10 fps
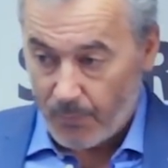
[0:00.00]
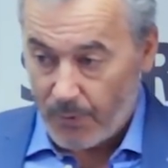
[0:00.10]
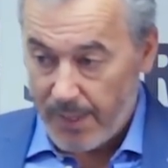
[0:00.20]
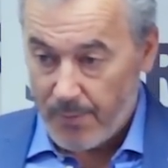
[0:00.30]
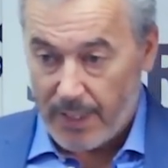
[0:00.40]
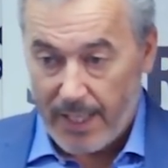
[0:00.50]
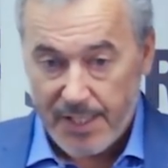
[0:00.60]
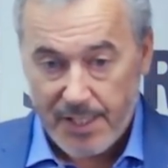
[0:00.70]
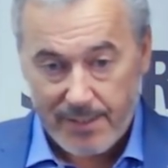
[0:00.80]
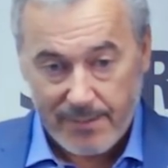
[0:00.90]
What I would
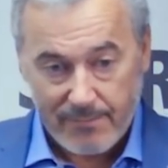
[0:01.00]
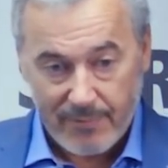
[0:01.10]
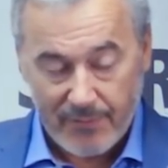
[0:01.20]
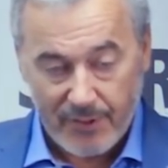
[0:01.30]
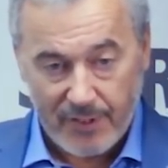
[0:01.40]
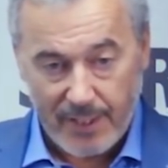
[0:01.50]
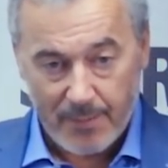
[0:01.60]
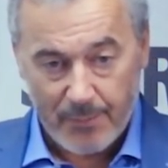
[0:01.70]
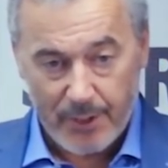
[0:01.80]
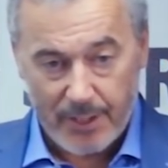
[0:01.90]
ask, if you think
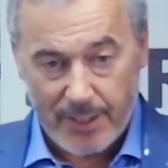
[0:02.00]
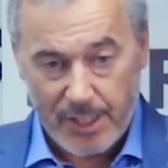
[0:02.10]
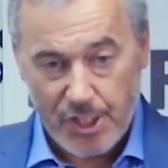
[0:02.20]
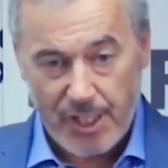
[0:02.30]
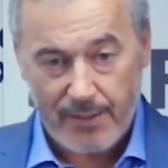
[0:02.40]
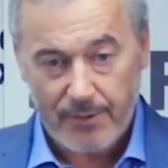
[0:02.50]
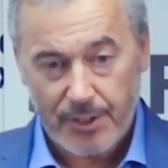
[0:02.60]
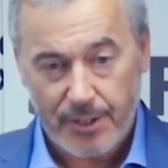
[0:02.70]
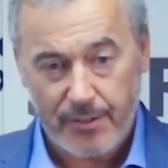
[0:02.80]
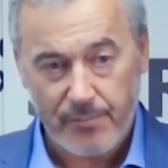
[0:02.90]
about that in general
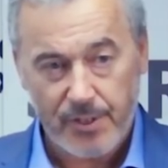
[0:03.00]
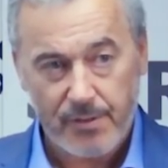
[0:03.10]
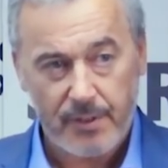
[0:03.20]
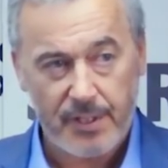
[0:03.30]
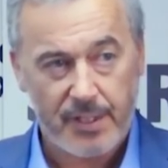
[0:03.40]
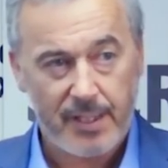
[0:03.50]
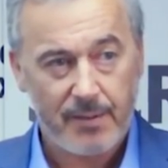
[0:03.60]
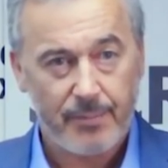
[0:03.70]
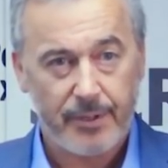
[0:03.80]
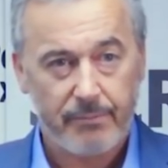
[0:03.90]
terms, and you think
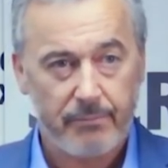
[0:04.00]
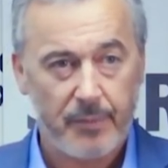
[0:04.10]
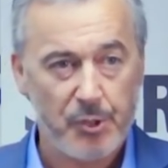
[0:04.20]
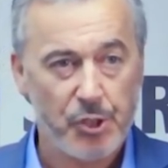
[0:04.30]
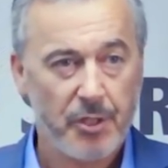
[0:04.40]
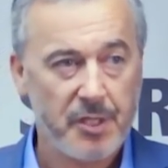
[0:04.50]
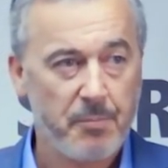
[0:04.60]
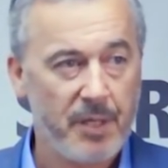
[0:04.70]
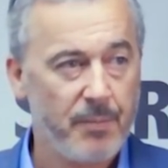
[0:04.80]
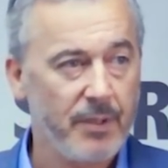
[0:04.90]
about the majority
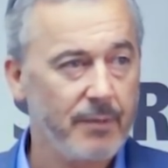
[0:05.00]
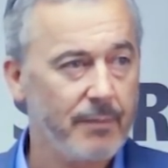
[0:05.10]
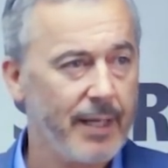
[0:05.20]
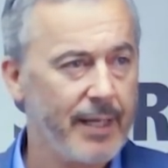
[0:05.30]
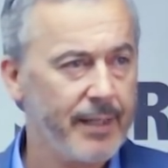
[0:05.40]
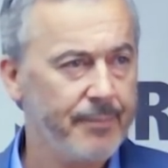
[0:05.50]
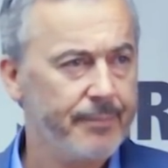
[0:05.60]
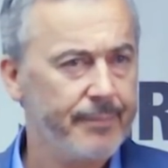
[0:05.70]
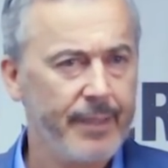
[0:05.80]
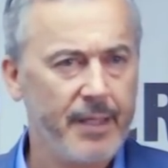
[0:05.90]
of people
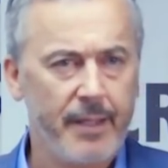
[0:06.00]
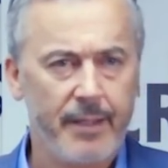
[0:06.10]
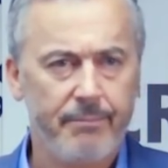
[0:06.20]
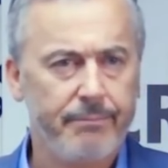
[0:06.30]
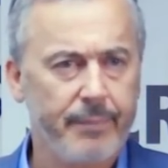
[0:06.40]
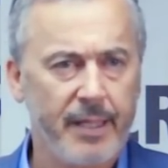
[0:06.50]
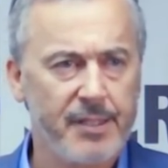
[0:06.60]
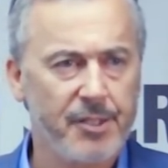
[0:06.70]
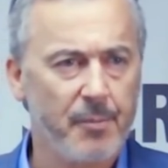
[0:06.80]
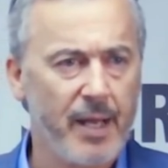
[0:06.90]
I
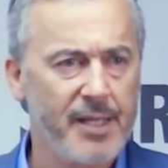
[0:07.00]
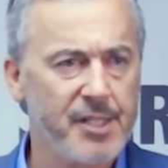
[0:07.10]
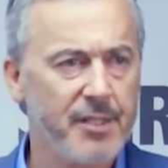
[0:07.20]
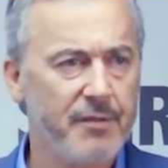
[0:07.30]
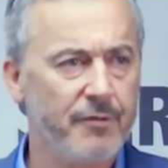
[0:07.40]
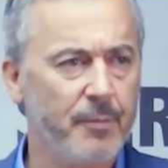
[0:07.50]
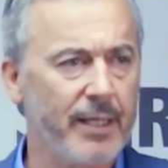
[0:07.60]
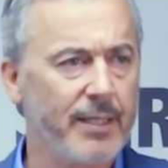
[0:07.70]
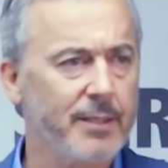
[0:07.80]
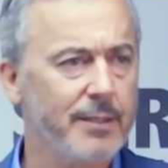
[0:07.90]
surmise here from
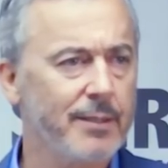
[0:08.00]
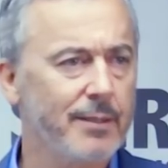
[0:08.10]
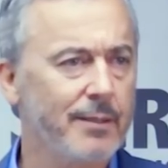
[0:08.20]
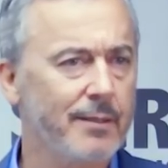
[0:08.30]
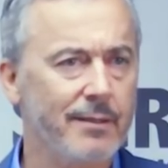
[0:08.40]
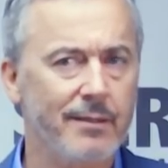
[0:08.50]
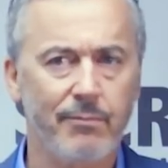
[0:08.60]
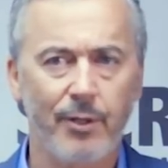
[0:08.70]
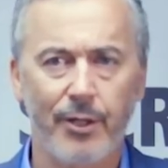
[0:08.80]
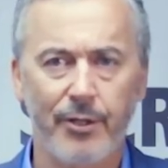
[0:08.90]
England or
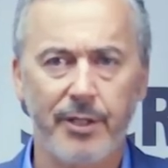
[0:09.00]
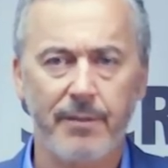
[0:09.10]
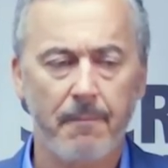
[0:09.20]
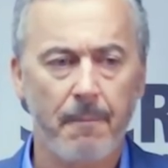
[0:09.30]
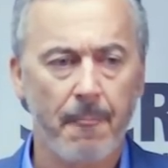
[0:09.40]
London,